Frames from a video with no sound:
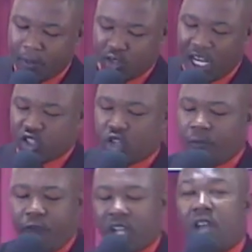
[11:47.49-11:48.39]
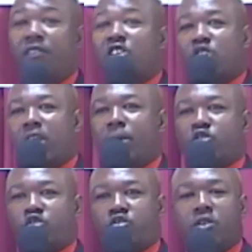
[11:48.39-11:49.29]
set some forgiveness
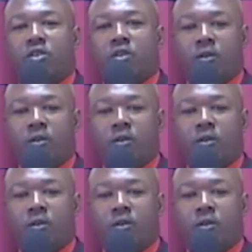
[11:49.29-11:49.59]
limits.